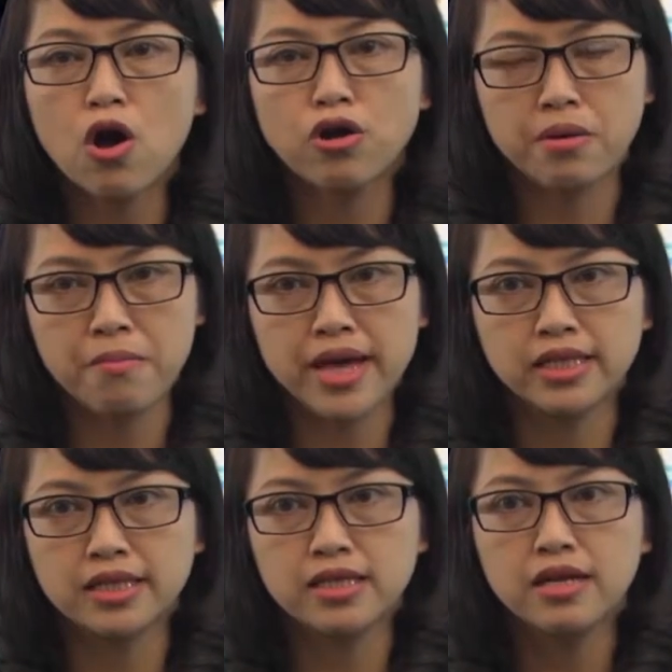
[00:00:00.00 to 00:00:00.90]
or
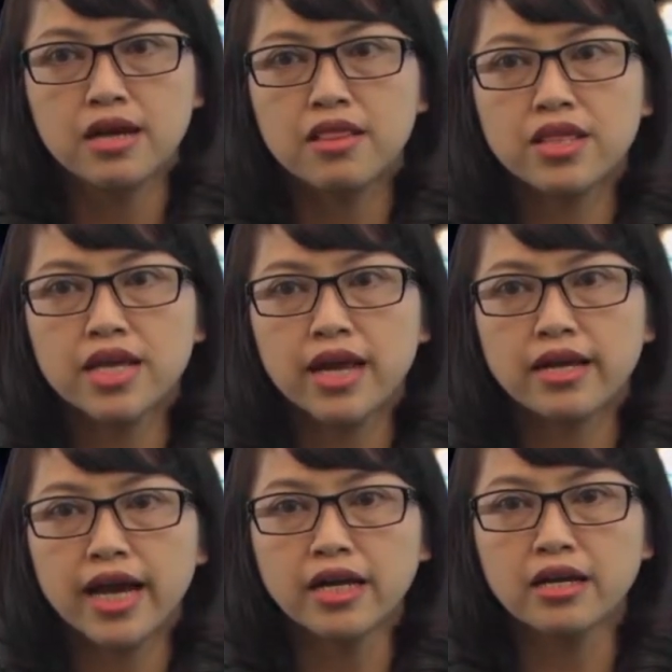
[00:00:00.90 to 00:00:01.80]
comment, they can
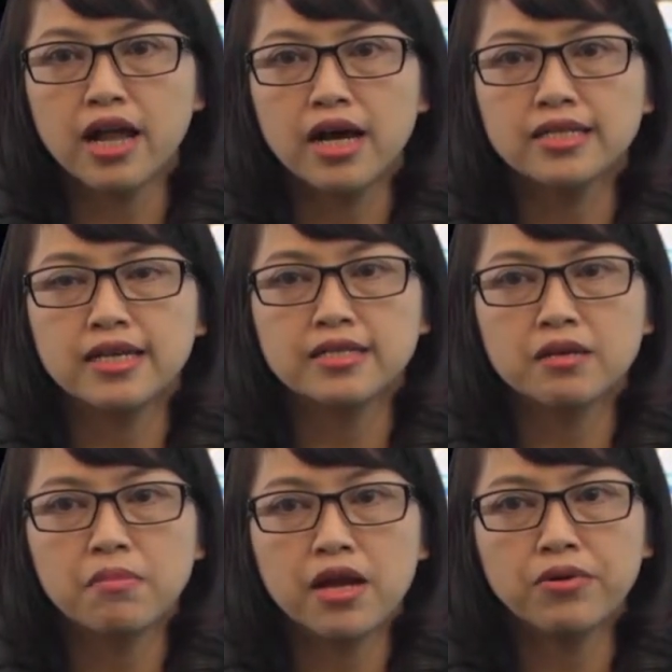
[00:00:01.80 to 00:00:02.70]
analyze the
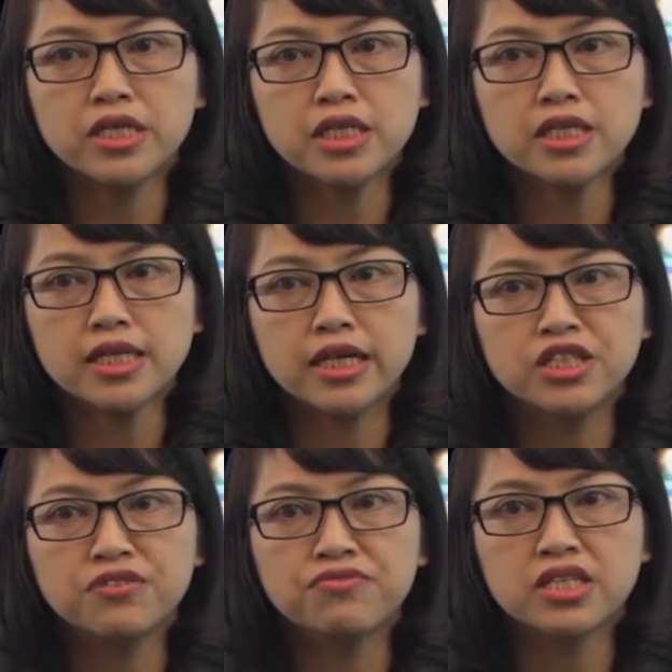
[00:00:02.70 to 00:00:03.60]
similarities and
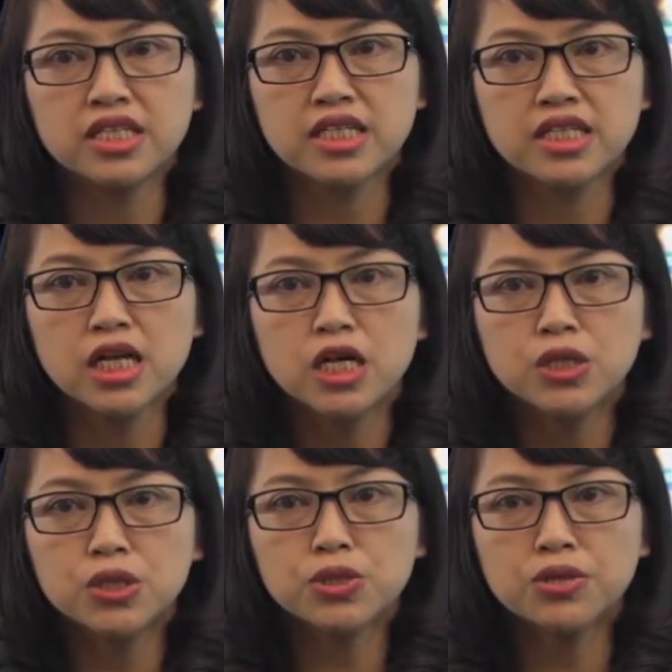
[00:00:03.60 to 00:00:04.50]
differences
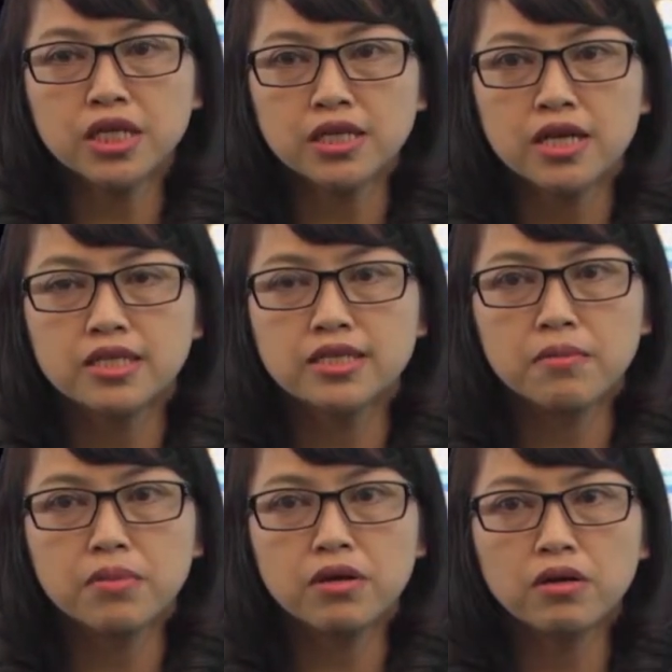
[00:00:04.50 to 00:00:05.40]
to reach
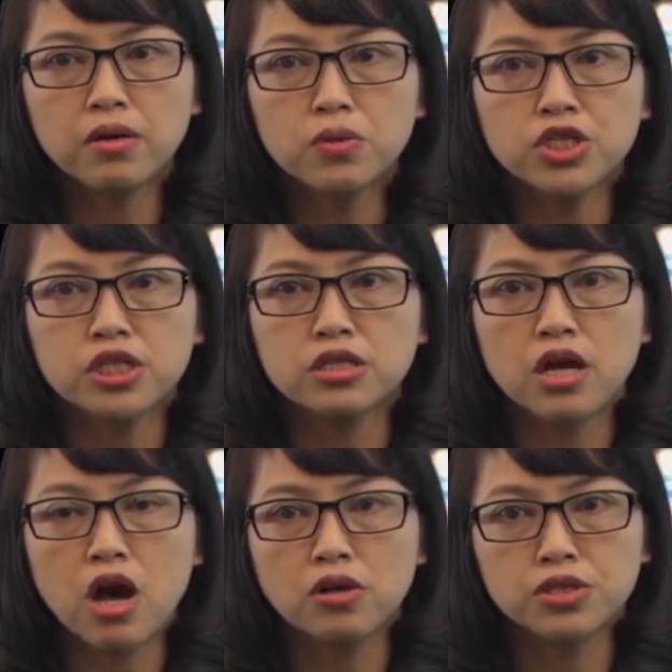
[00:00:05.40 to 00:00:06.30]
some conclusion
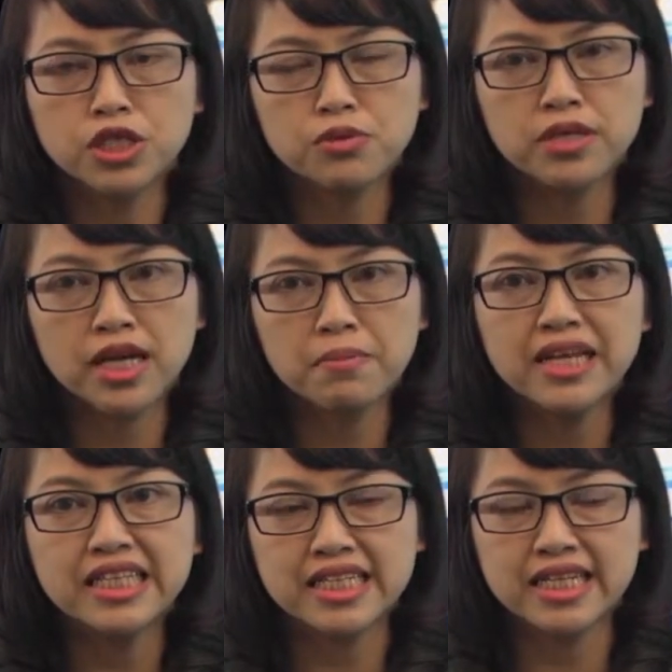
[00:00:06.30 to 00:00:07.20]
on student
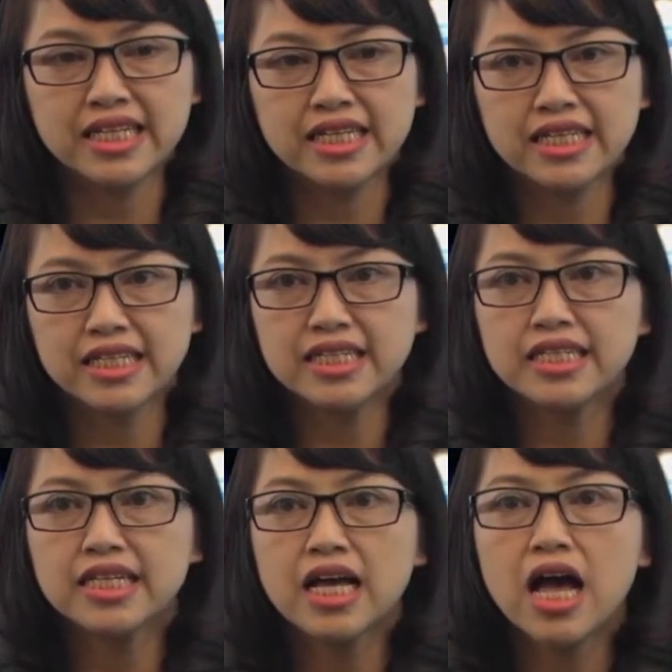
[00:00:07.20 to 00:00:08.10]
ability.
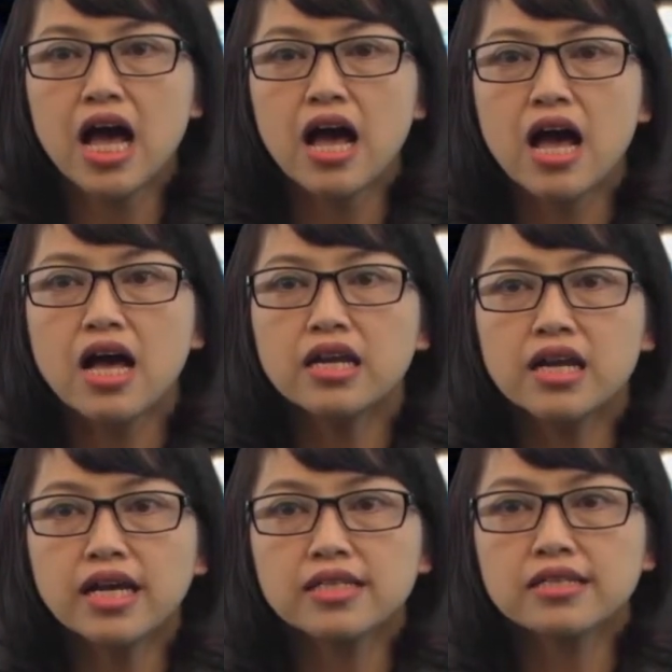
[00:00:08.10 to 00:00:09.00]

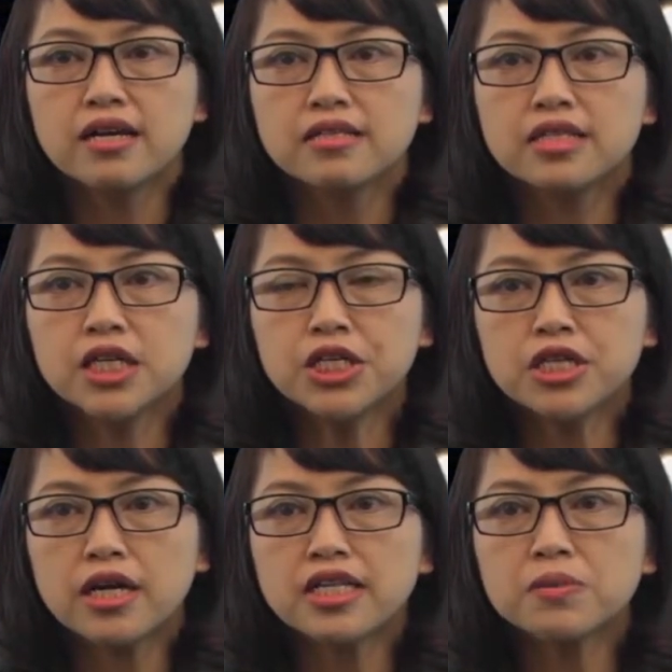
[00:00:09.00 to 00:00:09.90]
Next, the
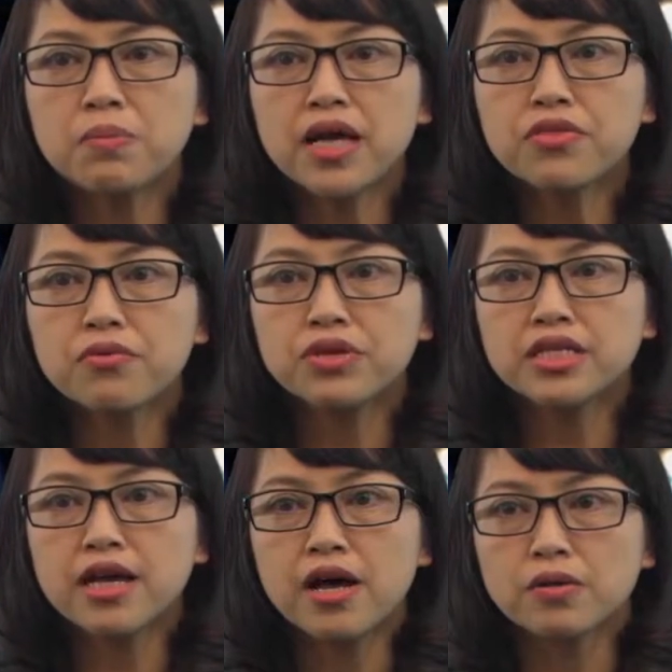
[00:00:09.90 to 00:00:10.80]
teacher explains the
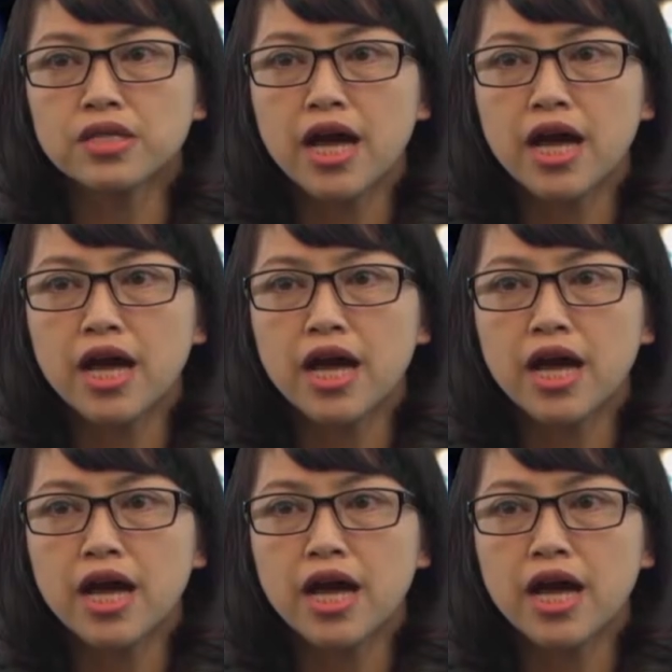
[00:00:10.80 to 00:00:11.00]
results